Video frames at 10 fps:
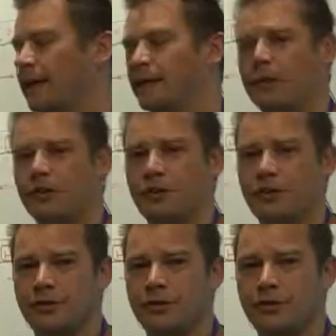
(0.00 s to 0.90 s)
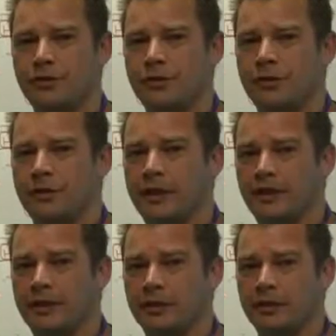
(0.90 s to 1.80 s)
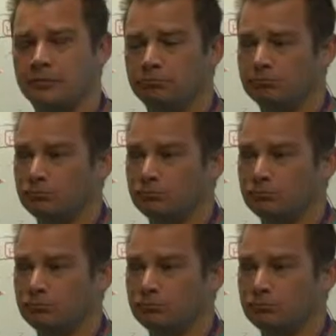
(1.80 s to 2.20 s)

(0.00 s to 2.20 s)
out across Eurasia,